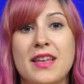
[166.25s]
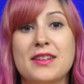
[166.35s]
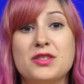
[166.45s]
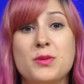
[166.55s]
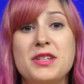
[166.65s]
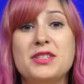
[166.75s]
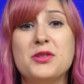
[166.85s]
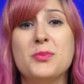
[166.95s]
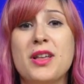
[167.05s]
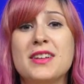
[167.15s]
The
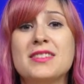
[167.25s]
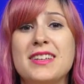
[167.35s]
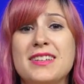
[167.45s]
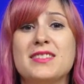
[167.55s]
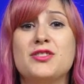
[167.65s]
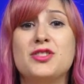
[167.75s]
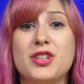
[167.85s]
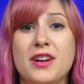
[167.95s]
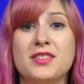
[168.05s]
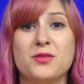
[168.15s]
S22 Plus is
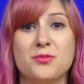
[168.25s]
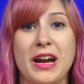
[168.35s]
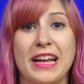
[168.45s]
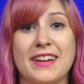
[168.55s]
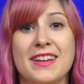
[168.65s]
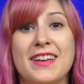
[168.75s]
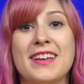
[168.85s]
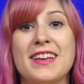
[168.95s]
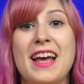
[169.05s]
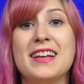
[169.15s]
just right.
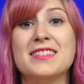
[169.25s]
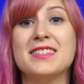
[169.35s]
It has a